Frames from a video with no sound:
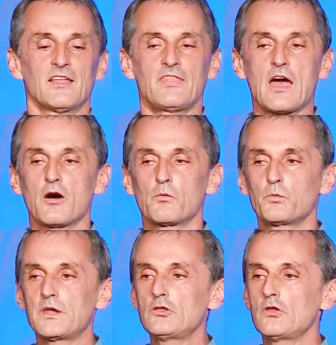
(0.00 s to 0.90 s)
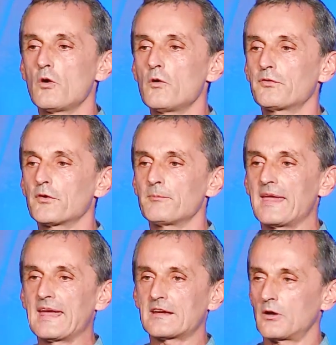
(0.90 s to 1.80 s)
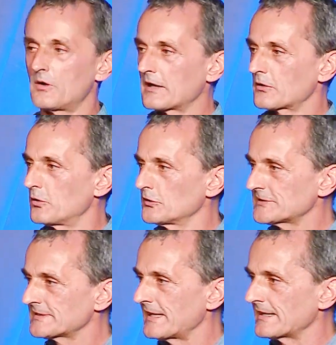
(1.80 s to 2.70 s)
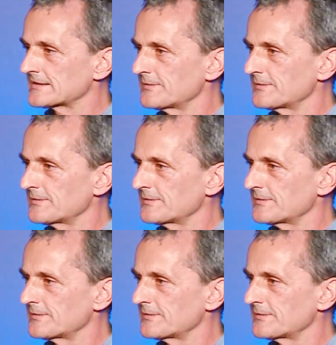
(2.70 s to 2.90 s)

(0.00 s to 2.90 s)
Now, we know from echoacoustics,